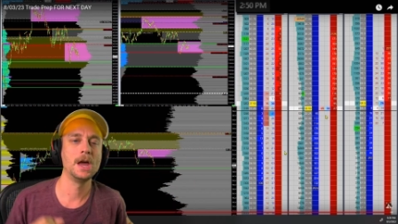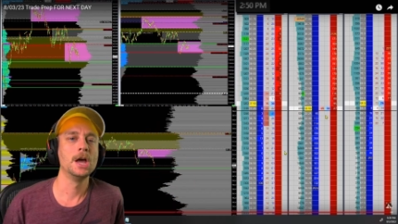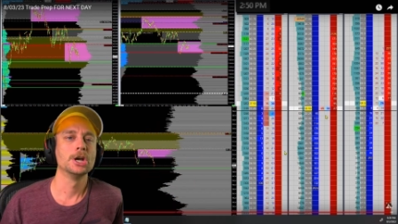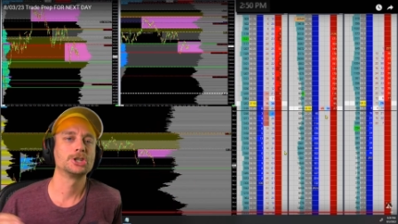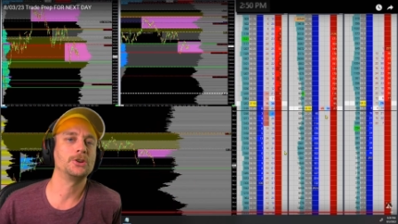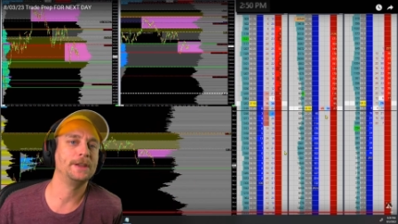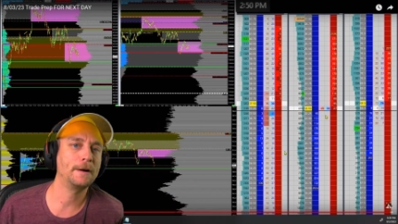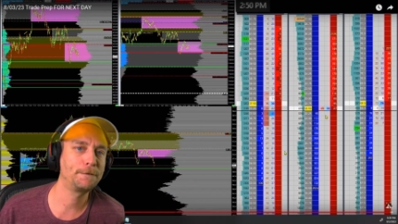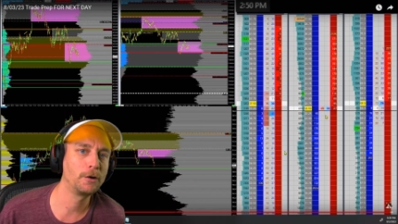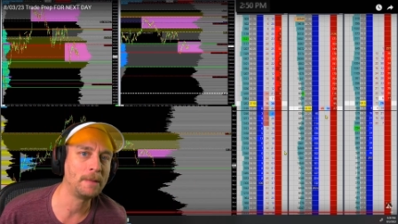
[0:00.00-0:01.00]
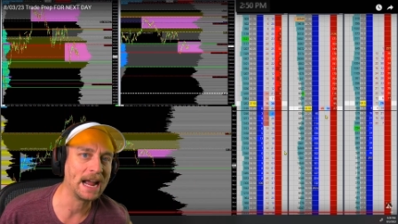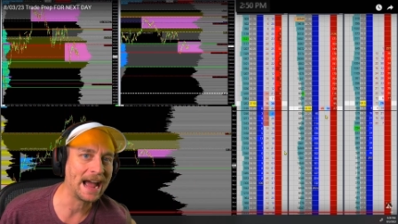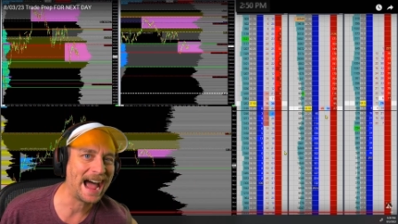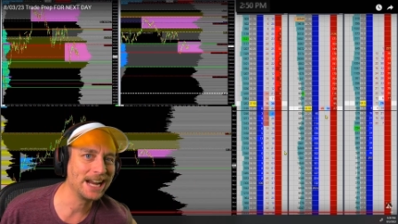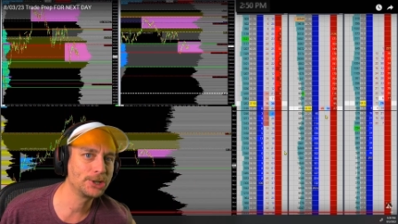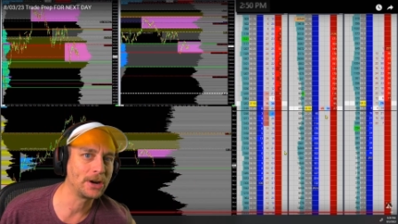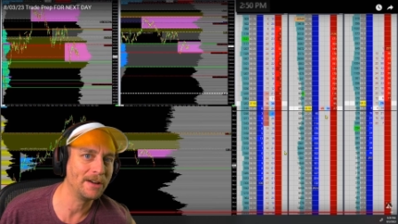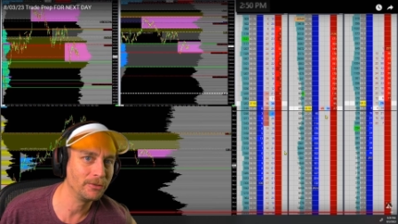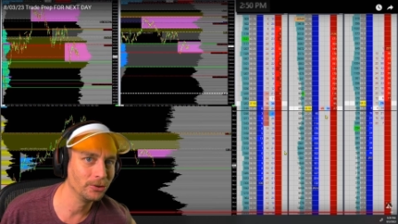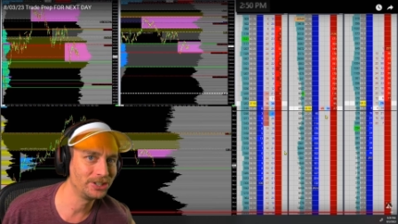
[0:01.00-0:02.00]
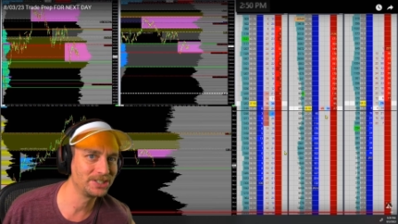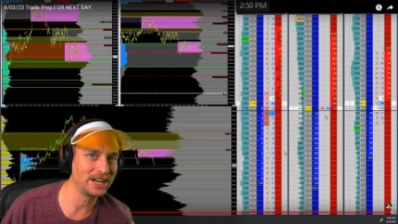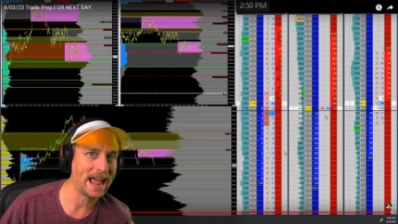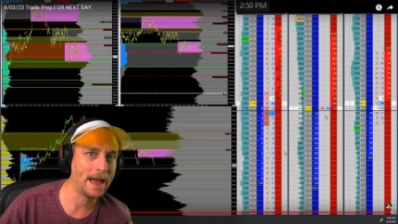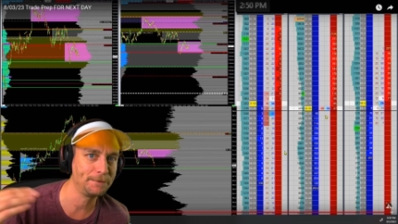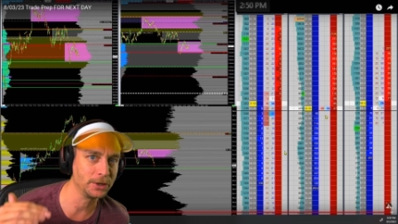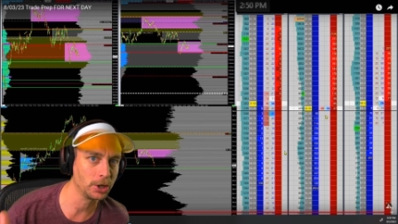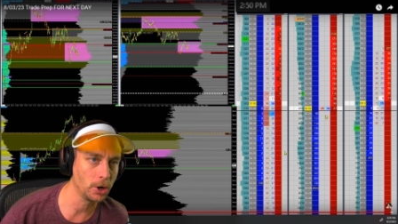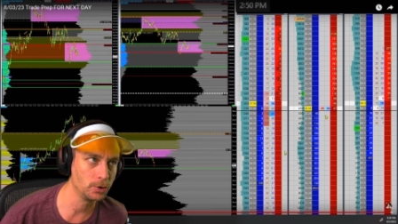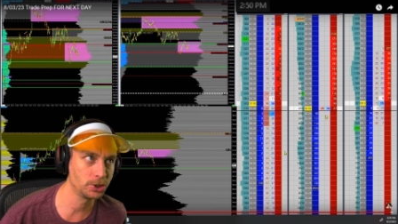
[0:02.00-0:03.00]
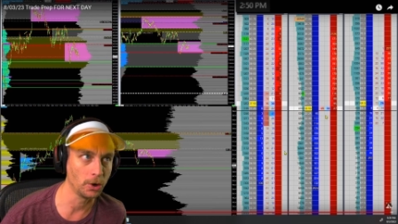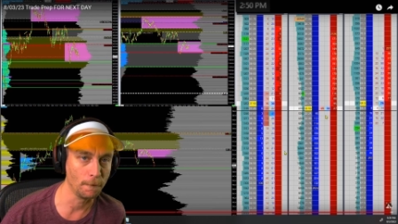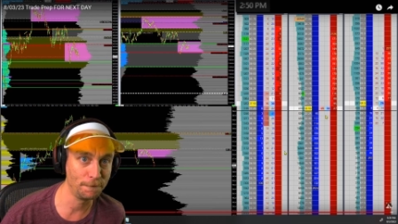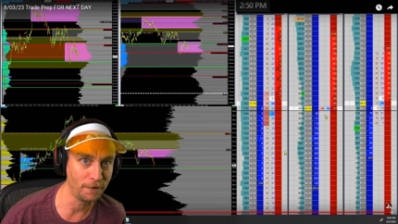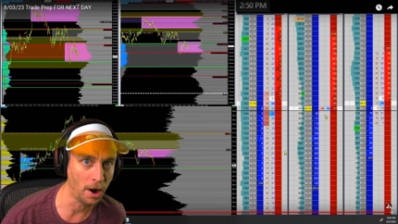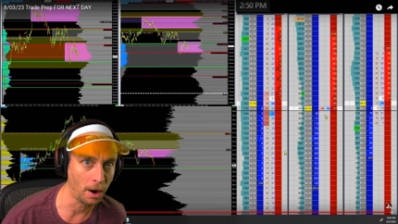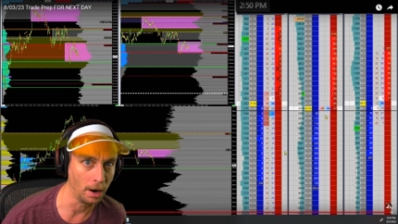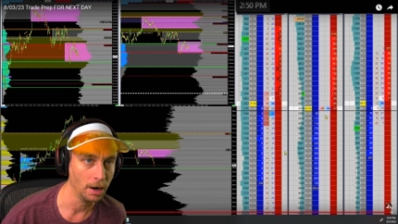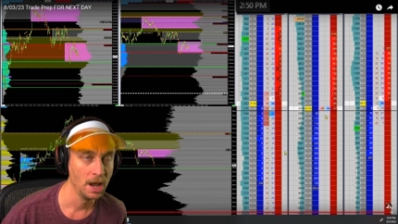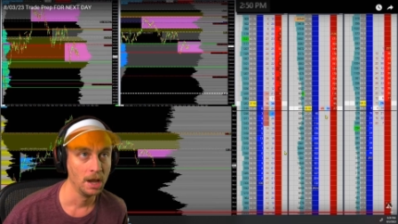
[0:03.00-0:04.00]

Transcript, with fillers: So therefore, my eye travel doesn't have to go so far.